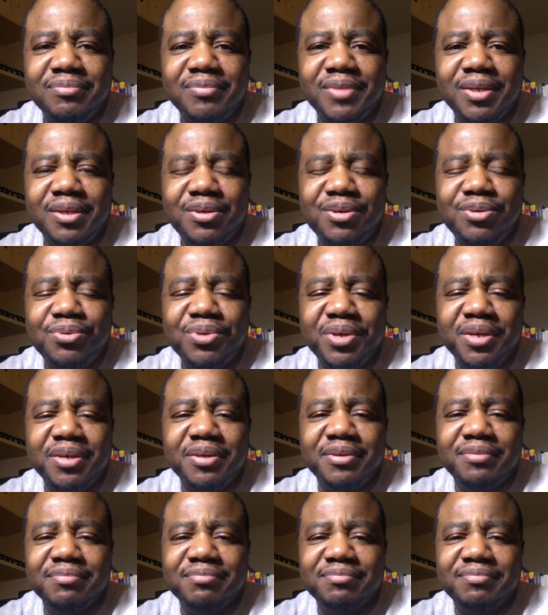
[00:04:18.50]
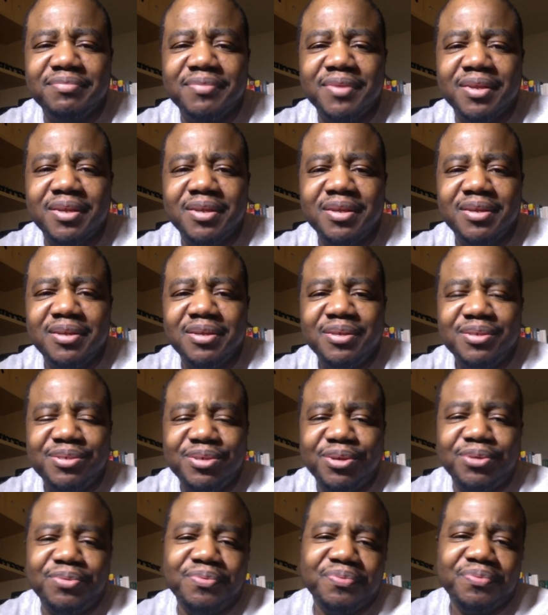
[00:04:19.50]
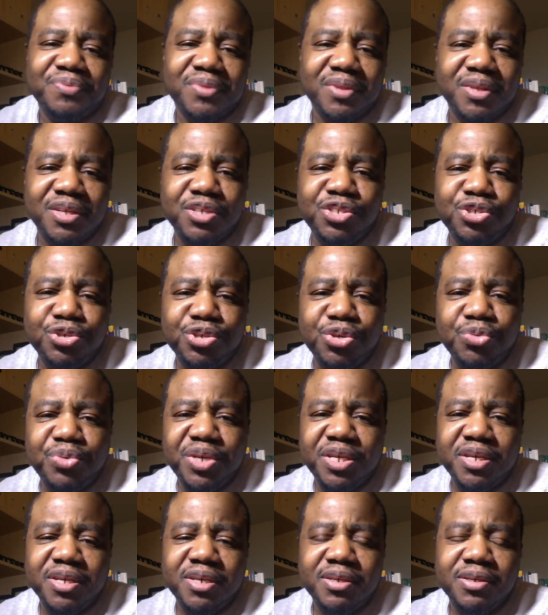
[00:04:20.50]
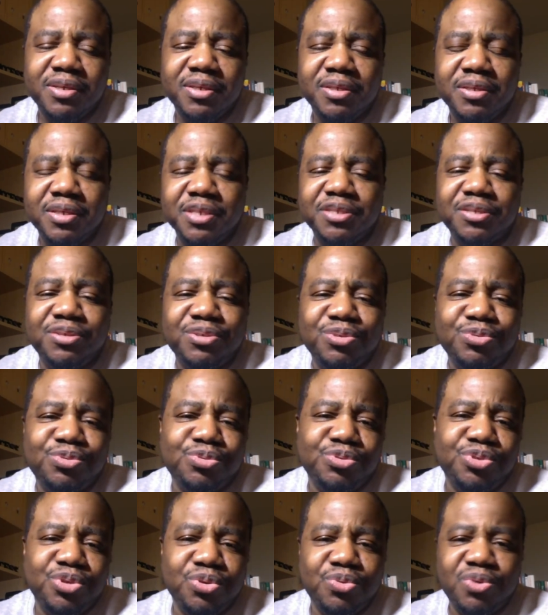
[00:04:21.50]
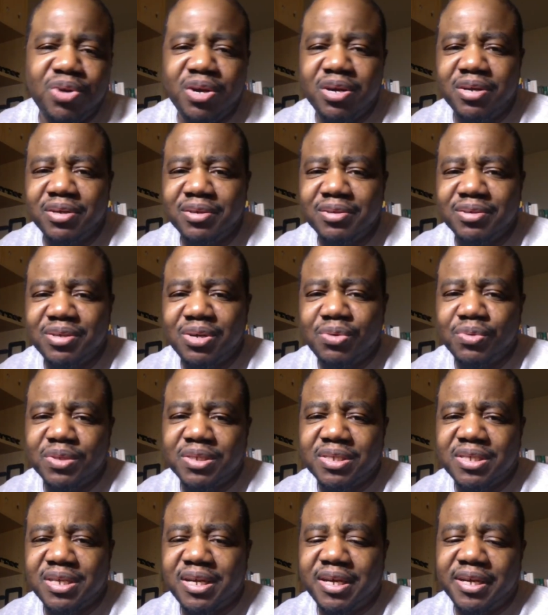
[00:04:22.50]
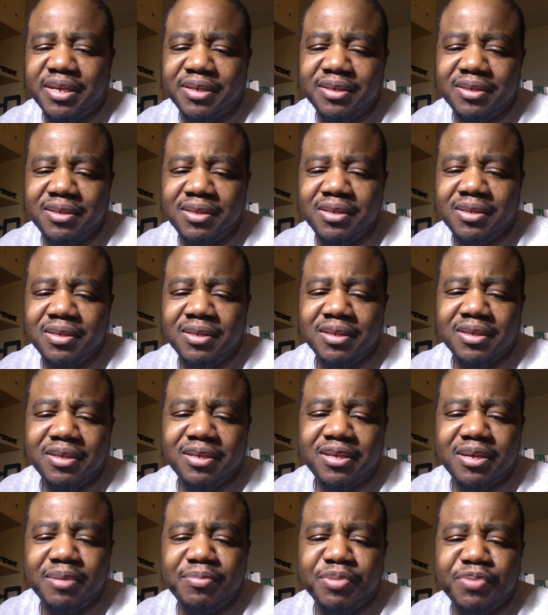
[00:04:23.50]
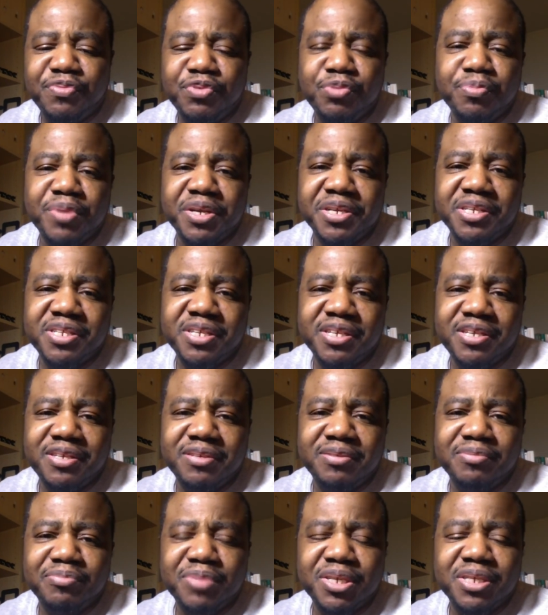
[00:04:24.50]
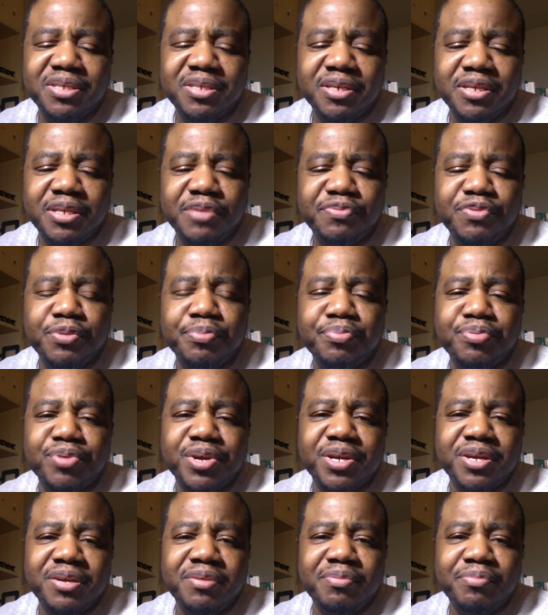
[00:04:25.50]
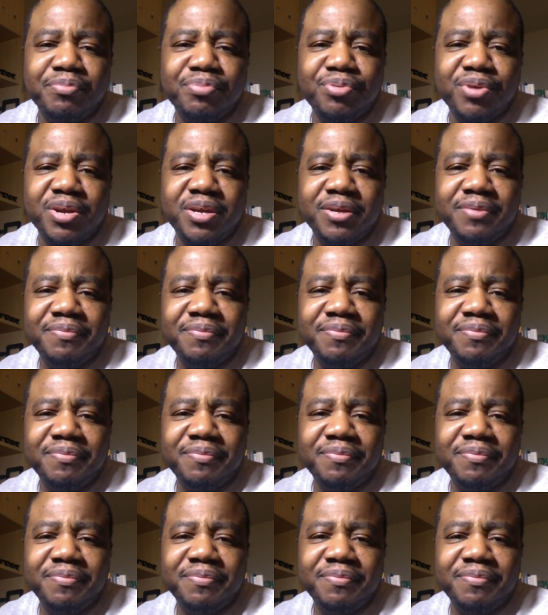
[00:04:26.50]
No hate. So, enjoy your weekend. Get to know who you are. Go inside. Um, if you meditate, meditate. If you pray, pray.